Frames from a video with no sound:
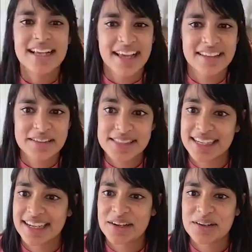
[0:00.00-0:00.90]
I was
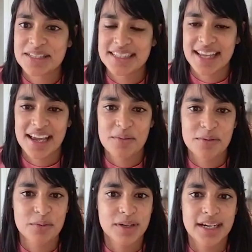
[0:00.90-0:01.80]
saying, today
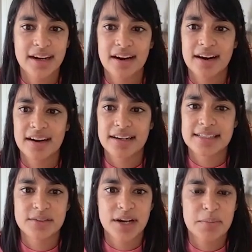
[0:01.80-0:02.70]
when we are
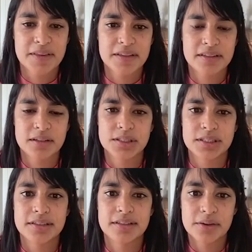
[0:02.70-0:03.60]
describing the
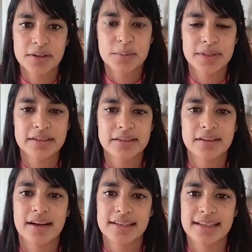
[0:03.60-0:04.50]
socio-political
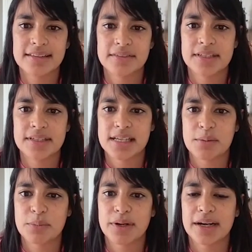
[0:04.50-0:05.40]
context of
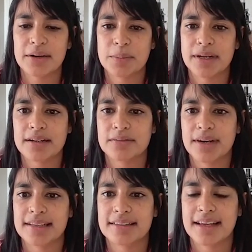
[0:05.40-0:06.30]
contemporary reproductive
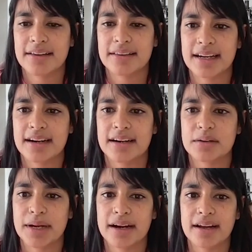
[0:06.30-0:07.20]
rights and healthcare in
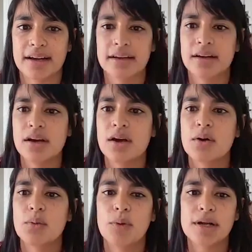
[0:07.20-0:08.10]
America,
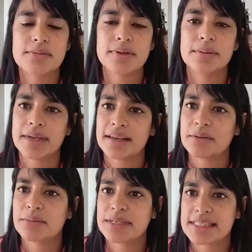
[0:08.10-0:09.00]
what do we mean
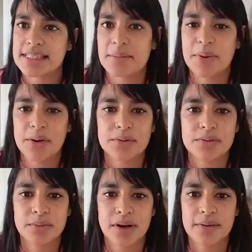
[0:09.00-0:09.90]
when we say
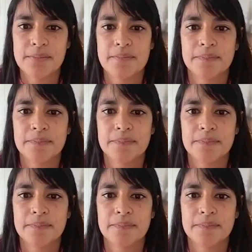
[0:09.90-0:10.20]
post-Roe?